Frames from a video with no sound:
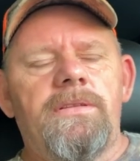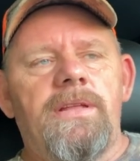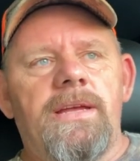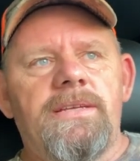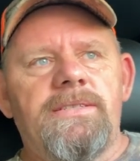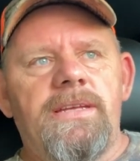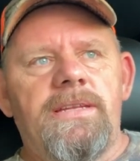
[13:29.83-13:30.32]

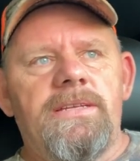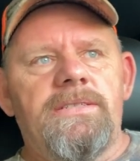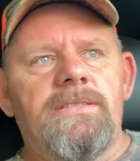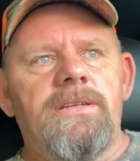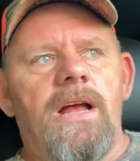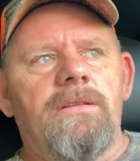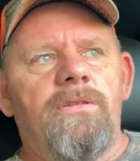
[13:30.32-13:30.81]
Like I said, this
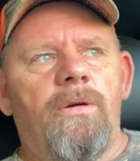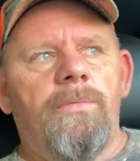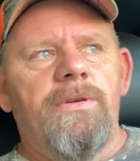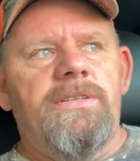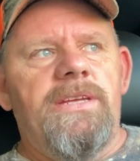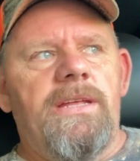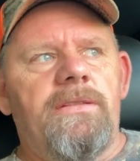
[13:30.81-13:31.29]
is
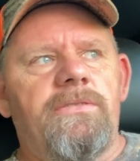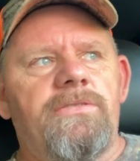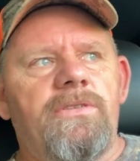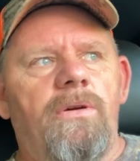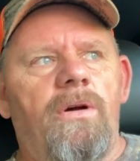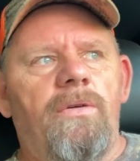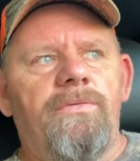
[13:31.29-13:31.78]
October 10th,
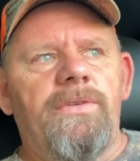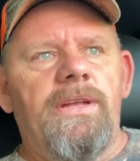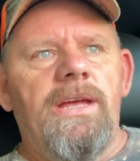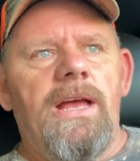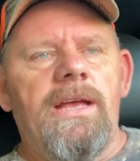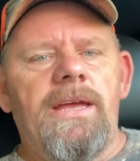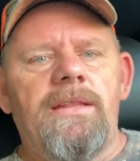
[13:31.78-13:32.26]
so
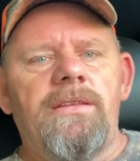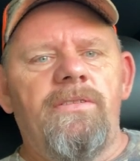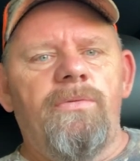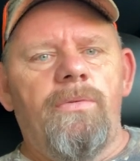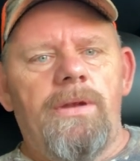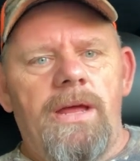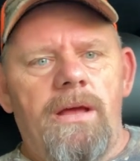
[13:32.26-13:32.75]
hopefully I get
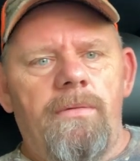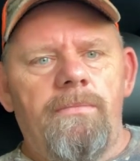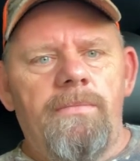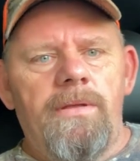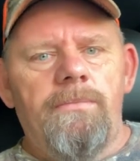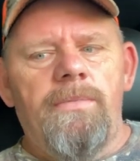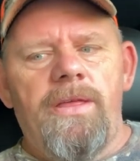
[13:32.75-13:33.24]
this one out
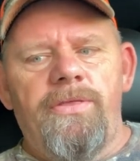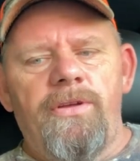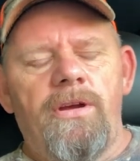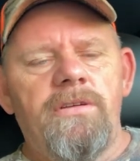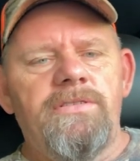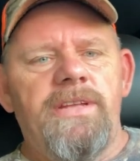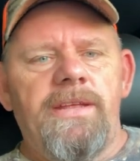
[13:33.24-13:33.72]
by
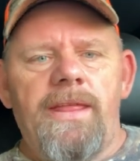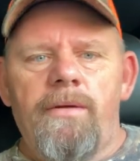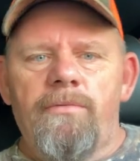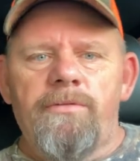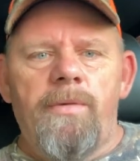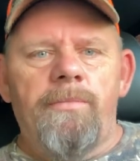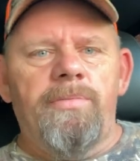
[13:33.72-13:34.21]
Thursday.
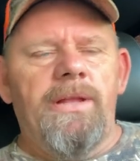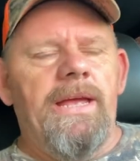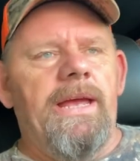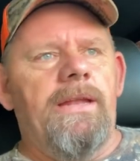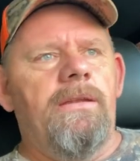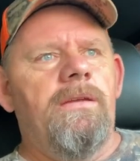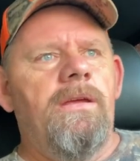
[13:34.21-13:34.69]
That was my
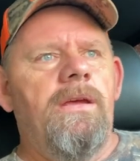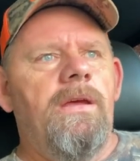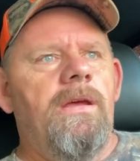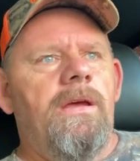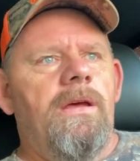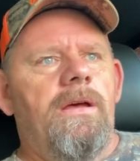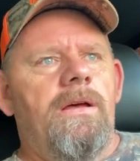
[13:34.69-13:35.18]
plan.
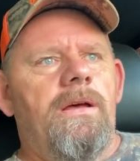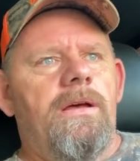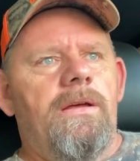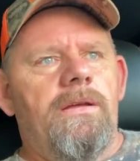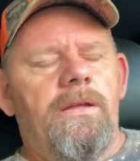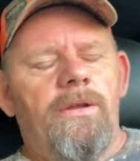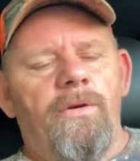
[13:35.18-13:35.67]

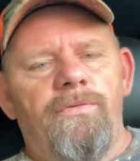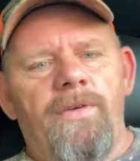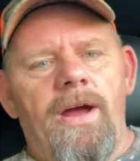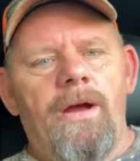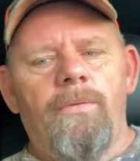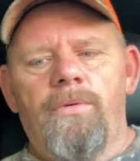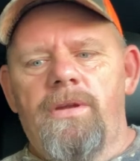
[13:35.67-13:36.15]
I know
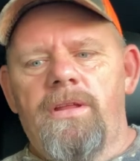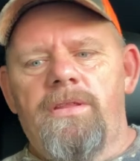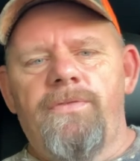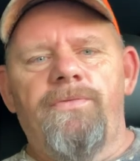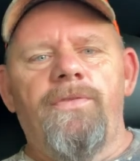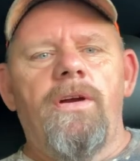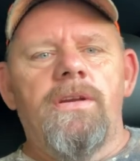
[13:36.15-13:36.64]
Firewood at
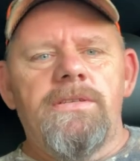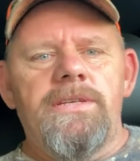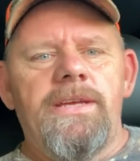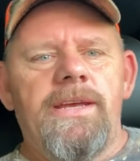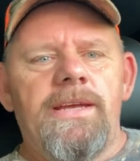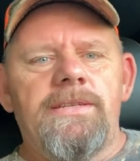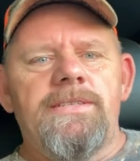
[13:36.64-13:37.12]
the Furnace,
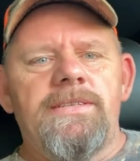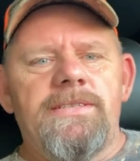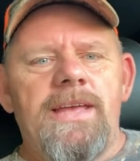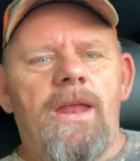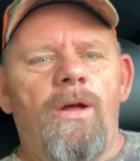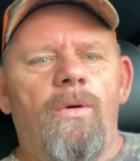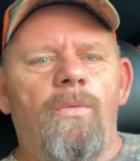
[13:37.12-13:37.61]
he gets his
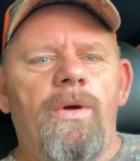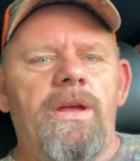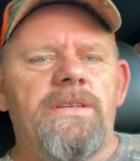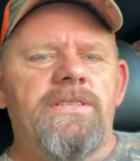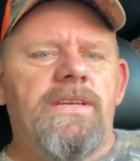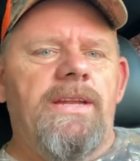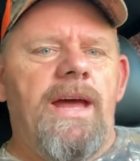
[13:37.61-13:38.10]
out on
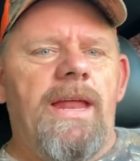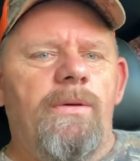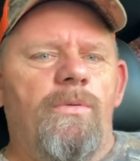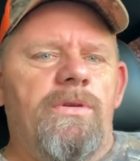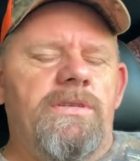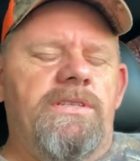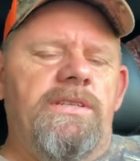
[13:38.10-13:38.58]
Wednesday, and I
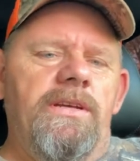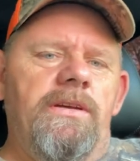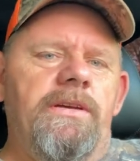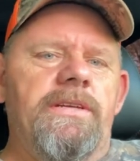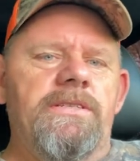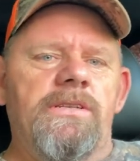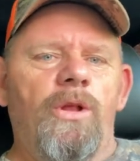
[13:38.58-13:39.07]
didn't want to
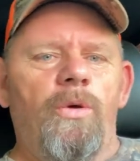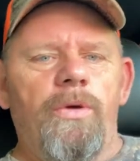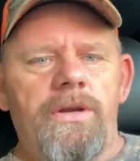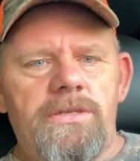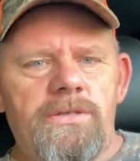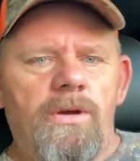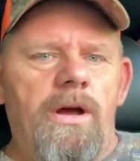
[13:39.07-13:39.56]
steal his
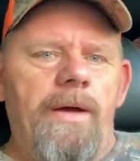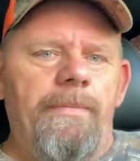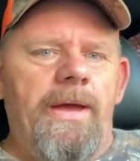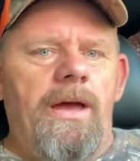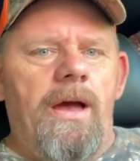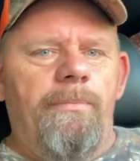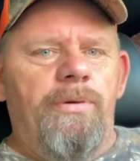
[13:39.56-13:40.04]
glory, so
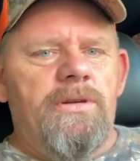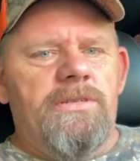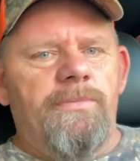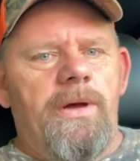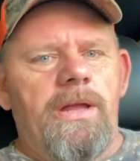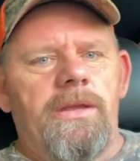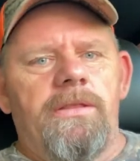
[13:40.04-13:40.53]
I
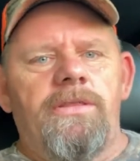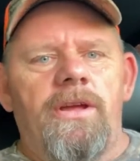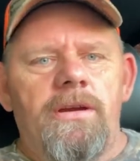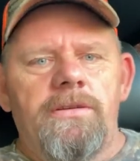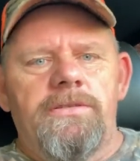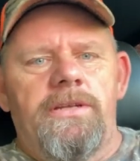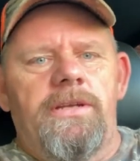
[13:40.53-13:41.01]
pushed mine to
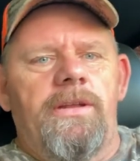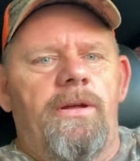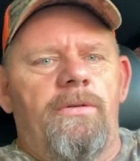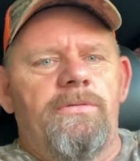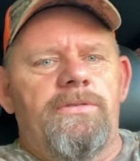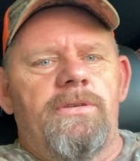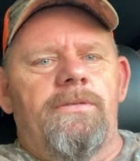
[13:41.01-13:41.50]
Thursday,
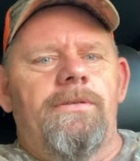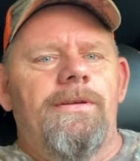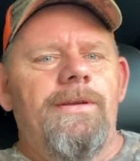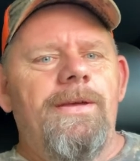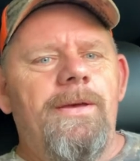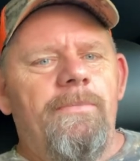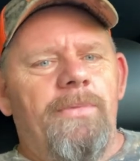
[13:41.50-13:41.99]
so,
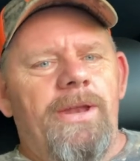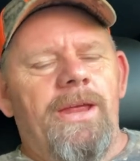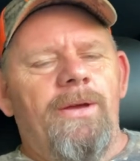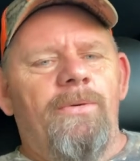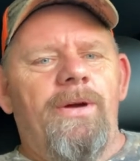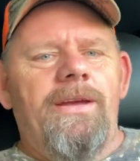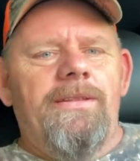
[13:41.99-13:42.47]
but
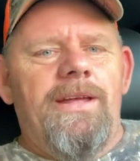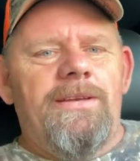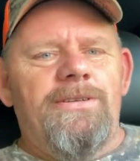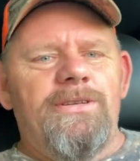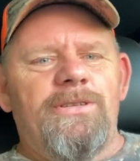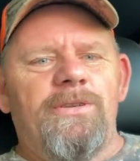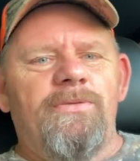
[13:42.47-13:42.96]
anyway,
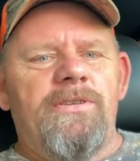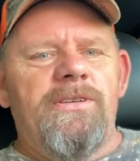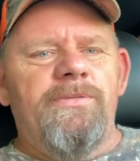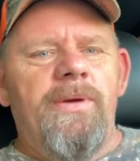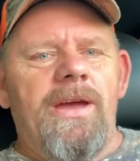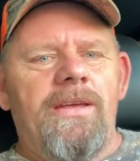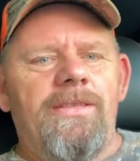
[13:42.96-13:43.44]
that's just a
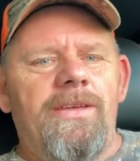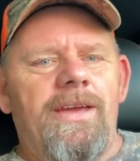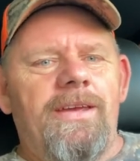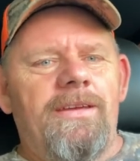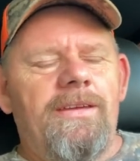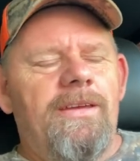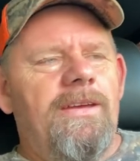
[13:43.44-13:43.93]
respect
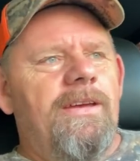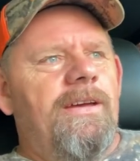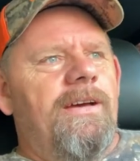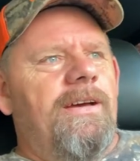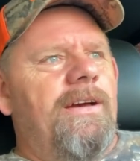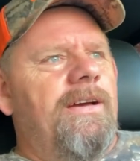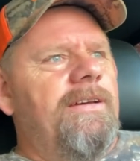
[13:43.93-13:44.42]
thing.
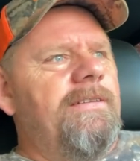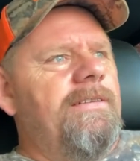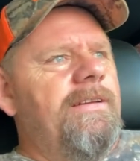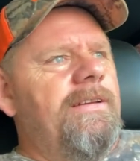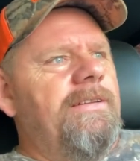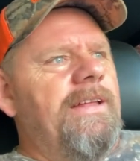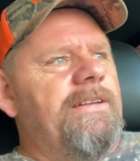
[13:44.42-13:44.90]

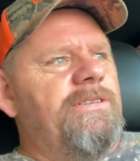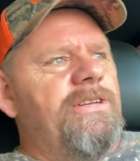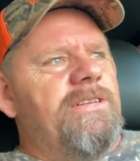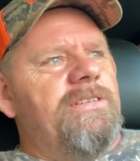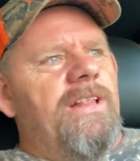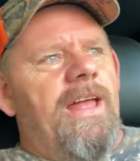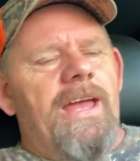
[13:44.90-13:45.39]
That's
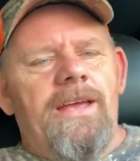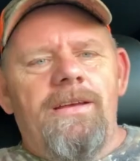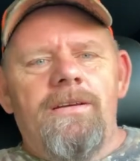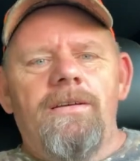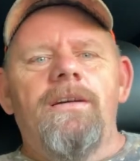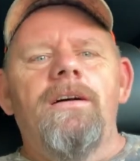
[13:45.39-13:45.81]
just like